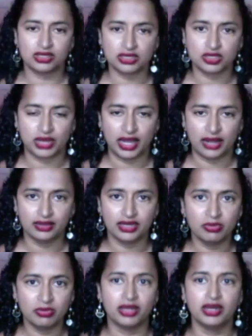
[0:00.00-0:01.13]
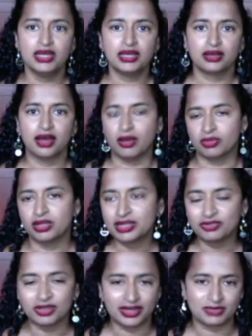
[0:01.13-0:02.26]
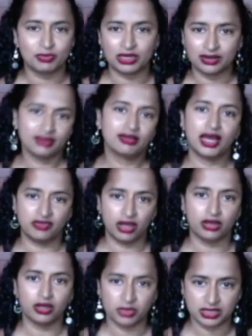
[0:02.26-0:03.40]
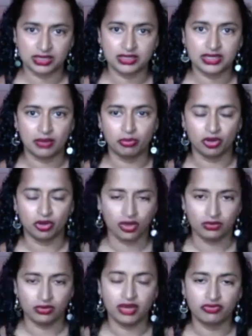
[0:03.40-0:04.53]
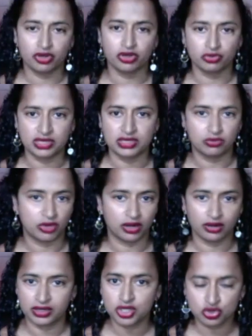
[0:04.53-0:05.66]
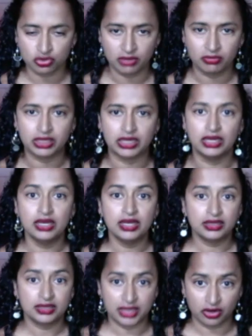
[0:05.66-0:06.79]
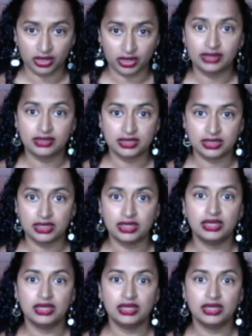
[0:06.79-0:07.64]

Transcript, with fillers: this reality, but um, Cleveland has been kind of held up as an example, and, and for good reason. We are an extremely segregated city,